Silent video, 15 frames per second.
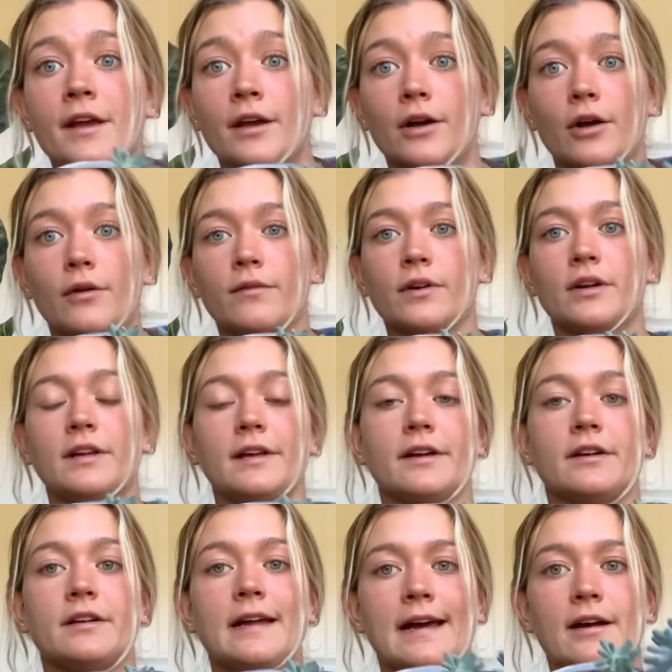over a year
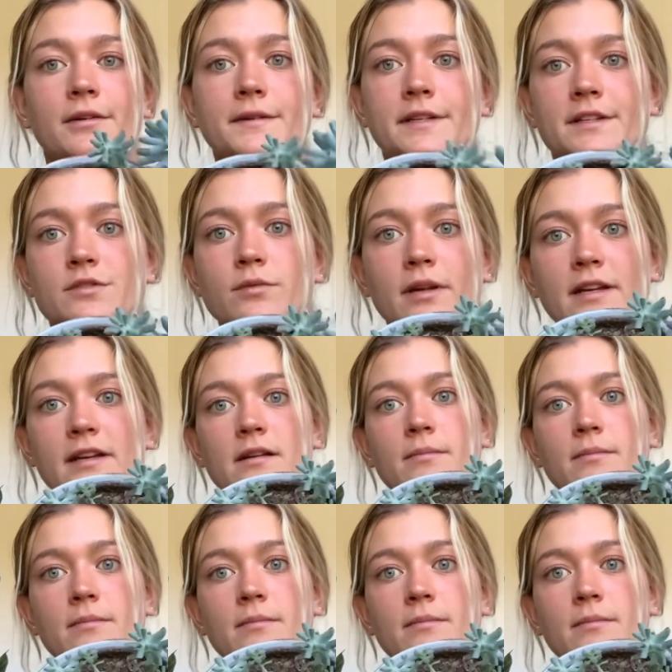now, and it's ready to